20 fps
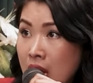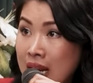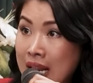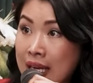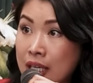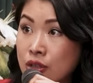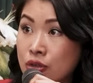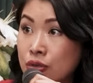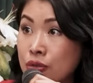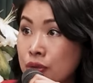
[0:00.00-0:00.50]
I
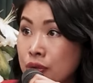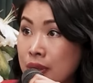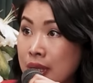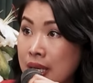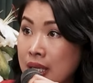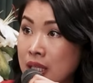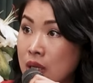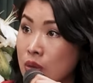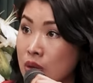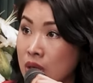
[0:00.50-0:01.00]
like
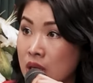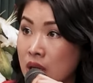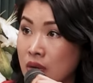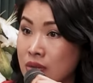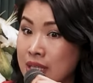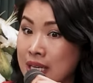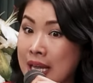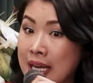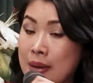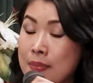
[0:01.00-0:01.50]
jewelry, new
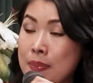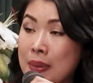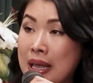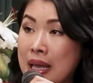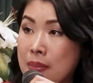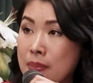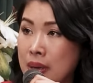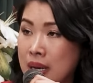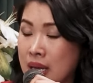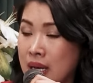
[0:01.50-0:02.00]
clothes. I like
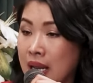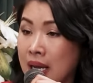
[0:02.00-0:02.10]
bling bling.